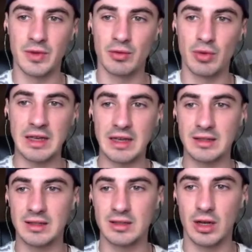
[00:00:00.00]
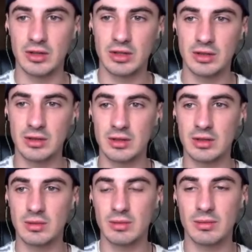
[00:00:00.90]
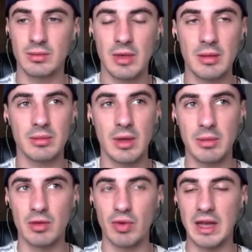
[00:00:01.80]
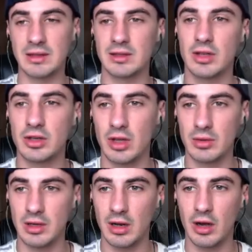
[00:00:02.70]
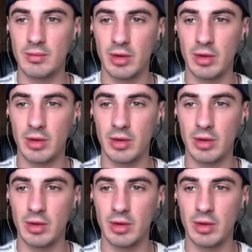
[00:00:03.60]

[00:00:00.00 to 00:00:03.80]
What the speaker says: ratings and such, maybe the ratings and such don't decline,